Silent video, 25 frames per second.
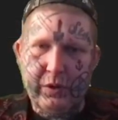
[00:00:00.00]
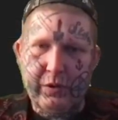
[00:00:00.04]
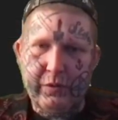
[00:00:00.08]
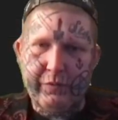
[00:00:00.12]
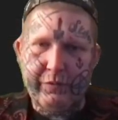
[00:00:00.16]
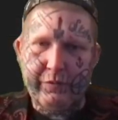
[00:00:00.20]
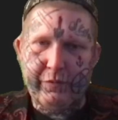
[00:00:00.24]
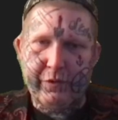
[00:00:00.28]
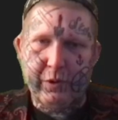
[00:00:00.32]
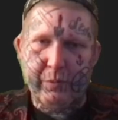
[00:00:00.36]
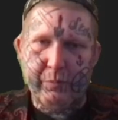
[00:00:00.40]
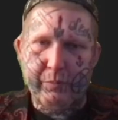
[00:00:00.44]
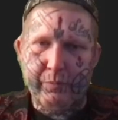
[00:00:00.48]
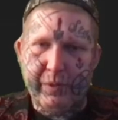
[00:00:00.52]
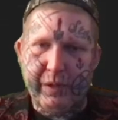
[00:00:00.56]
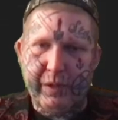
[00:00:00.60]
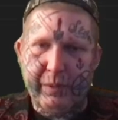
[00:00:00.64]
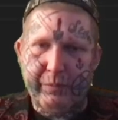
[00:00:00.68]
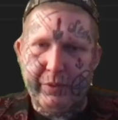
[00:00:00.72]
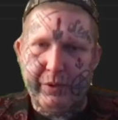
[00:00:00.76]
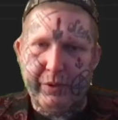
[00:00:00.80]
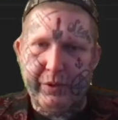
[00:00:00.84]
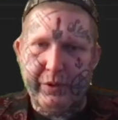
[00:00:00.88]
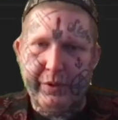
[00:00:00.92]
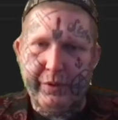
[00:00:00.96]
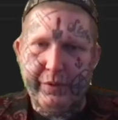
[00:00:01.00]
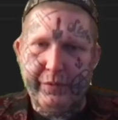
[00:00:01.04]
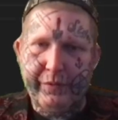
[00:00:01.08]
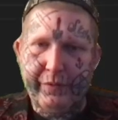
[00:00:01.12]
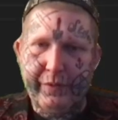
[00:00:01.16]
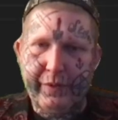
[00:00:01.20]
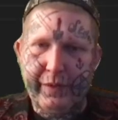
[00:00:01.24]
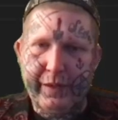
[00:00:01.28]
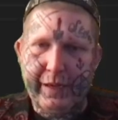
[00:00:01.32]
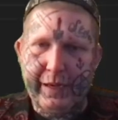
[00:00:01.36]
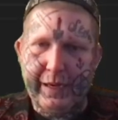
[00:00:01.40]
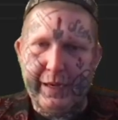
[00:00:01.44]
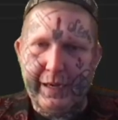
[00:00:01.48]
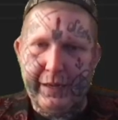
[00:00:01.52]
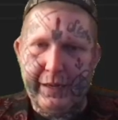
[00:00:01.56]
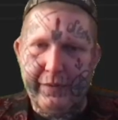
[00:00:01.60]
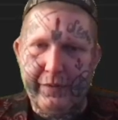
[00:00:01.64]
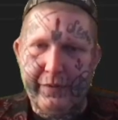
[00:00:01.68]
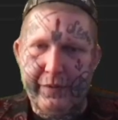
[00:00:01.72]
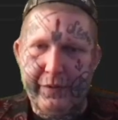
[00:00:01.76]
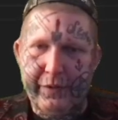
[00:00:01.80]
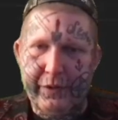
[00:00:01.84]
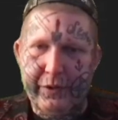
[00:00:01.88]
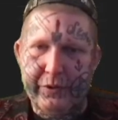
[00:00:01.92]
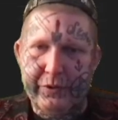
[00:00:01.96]
from member, and
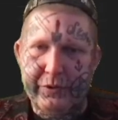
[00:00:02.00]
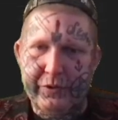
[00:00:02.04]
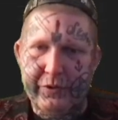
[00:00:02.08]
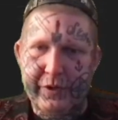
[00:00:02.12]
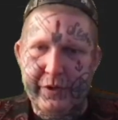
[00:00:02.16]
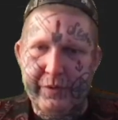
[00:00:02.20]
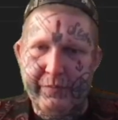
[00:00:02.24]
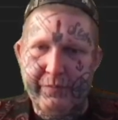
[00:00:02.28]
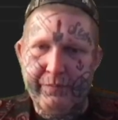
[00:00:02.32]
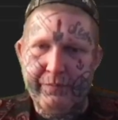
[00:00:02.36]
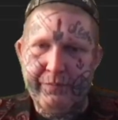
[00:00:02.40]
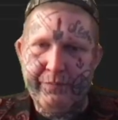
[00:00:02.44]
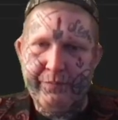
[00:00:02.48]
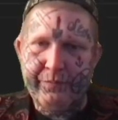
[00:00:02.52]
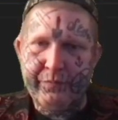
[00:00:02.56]
then the username.